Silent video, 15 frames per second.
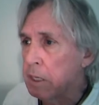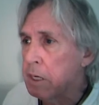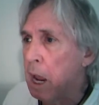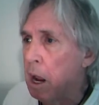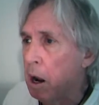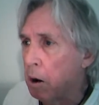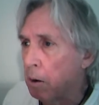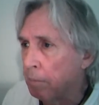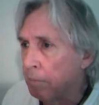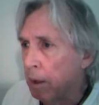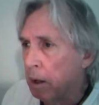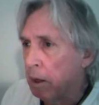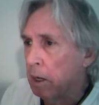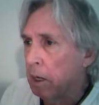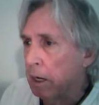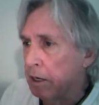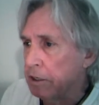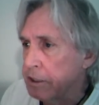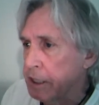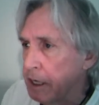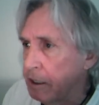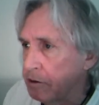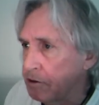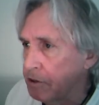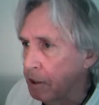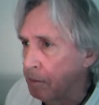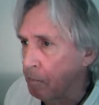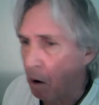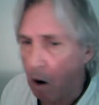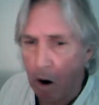Now, here's the
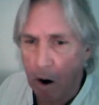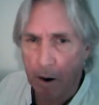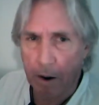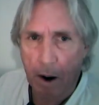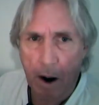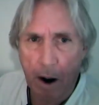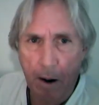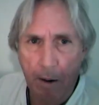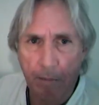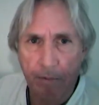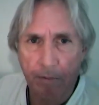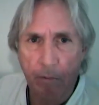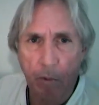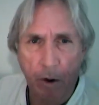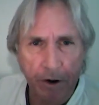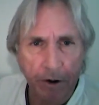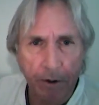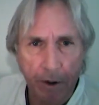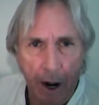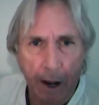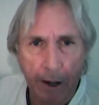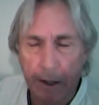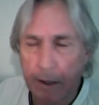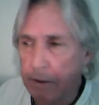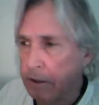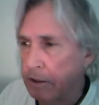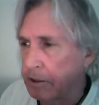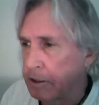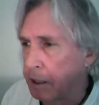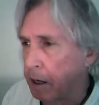interesting part of what you got in
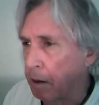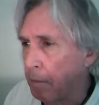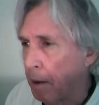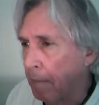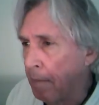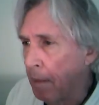your settlement.